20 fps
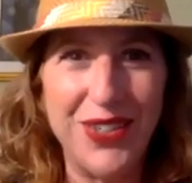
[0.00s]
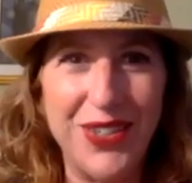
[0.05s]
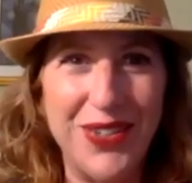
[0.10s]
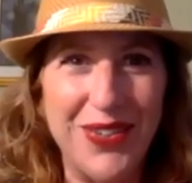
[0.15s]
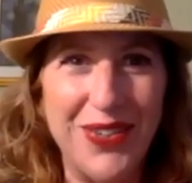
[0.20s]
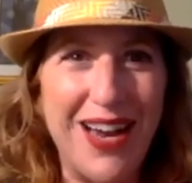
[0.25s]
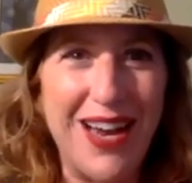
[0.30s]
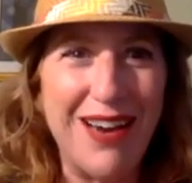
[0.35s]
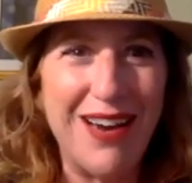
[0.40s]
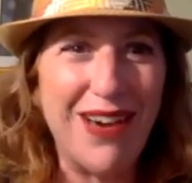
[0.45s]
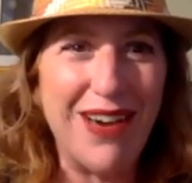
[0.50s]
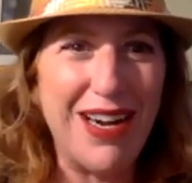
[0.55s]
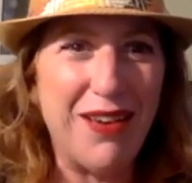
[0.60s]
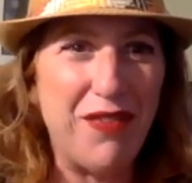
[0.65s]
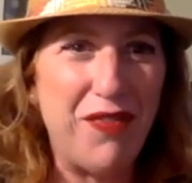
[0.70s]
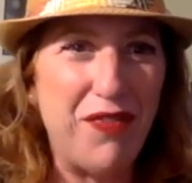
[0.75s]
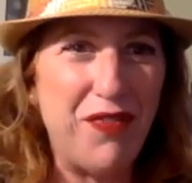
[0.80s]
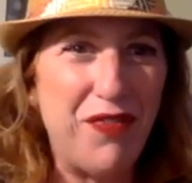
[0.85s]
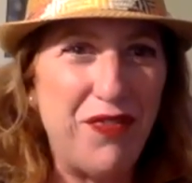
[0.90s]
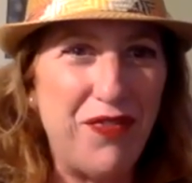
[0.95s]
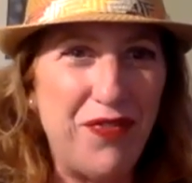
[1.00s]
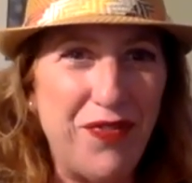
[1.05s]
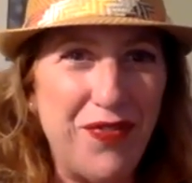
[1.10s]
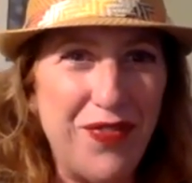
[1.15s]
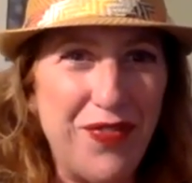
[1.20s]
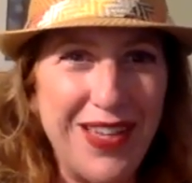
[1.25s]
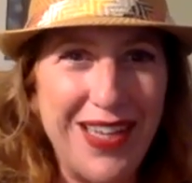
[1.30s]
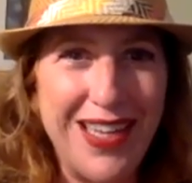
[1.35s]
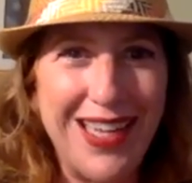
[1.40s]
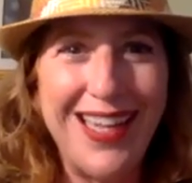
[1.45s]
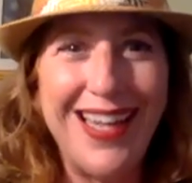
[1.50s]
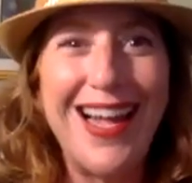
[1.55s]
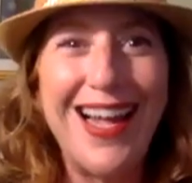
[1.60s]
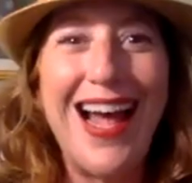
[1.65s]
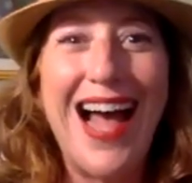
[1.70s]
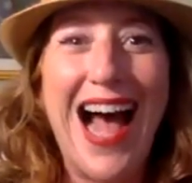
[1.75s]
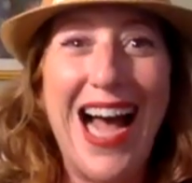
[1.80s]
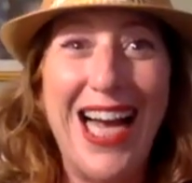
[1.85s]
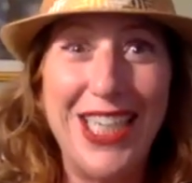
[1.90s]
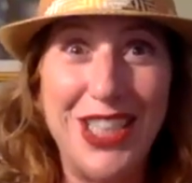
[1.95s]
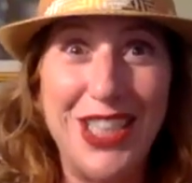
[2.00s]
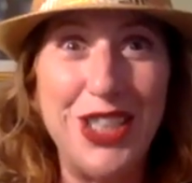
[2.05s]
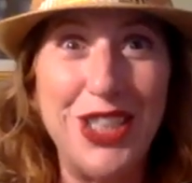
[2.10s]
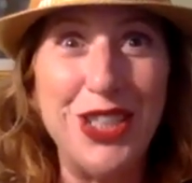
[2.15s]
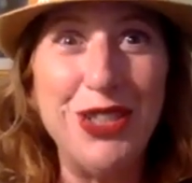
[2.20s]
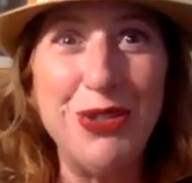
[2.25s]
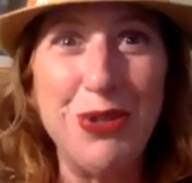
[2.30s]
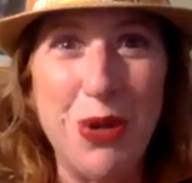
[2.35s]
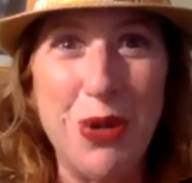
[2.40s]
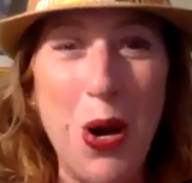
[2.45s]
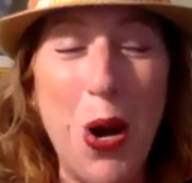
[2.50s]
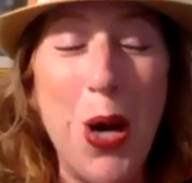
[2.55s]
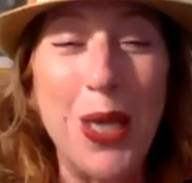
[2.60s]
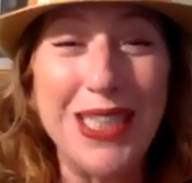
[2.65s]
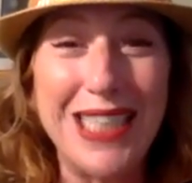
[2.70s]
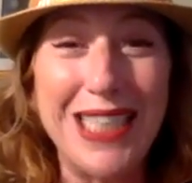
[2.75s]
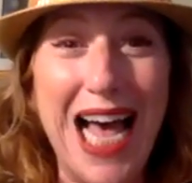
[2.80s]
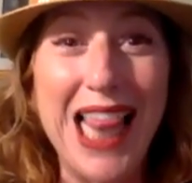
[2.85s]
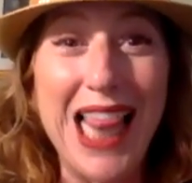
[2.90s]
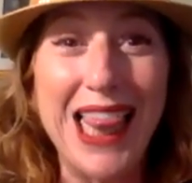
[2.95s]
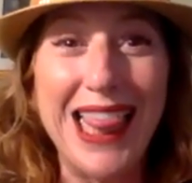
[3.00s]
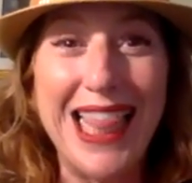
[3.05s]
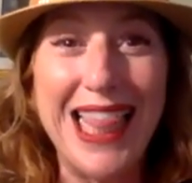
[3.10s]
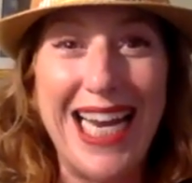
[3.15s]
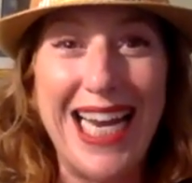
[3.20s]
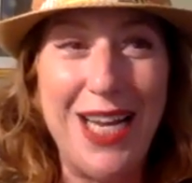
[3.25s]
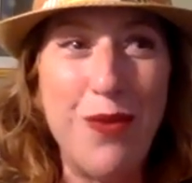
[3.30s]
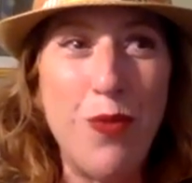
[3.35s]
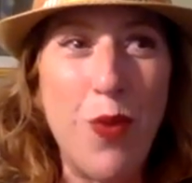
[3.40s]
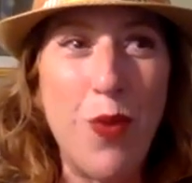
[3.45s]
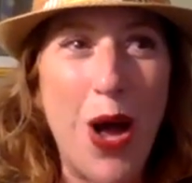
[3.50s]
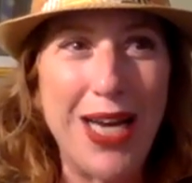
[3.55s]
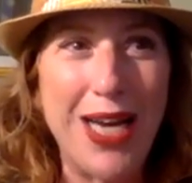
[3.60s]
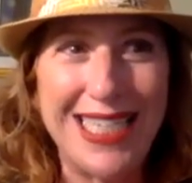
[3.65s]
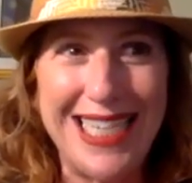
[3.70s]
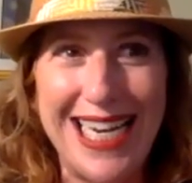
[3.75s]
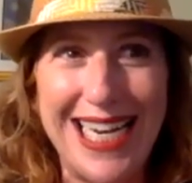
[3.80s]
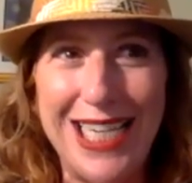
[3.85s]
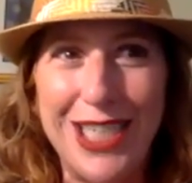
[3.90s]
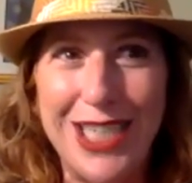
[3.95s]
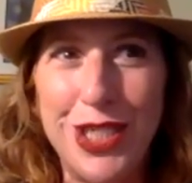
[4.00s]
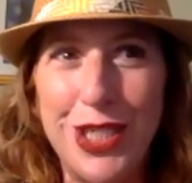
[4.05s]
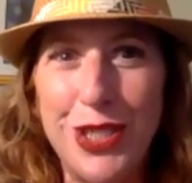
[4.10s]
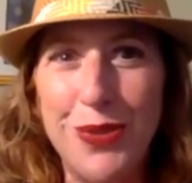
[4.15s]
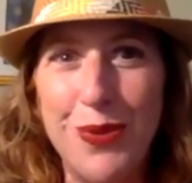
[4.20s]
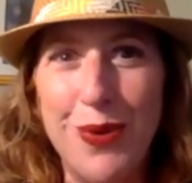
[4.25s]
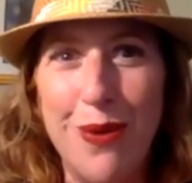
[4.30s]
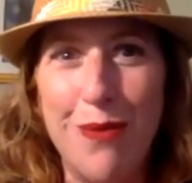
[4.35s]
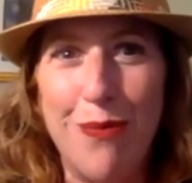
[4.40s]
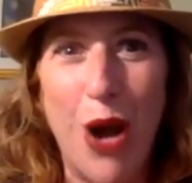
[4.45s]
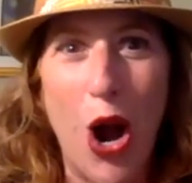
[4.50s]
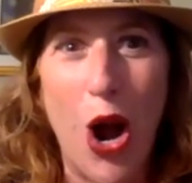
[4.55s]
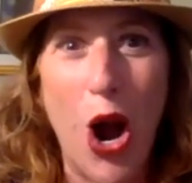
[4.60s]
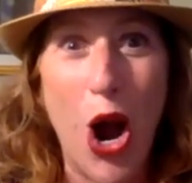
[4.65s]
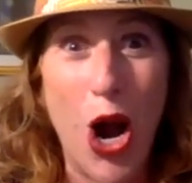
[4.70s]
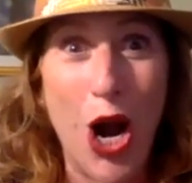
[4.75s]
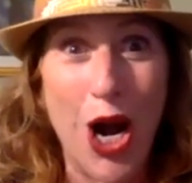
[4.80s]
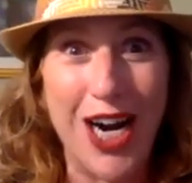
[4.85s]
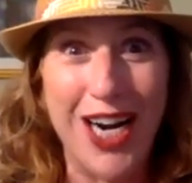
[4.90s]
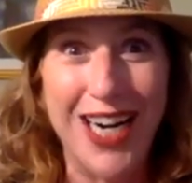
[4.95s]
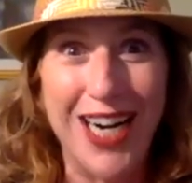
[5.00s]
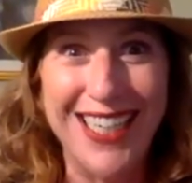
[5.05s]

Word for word: Like a I food and drink blog. I do called A Lady Walks Into a Bar.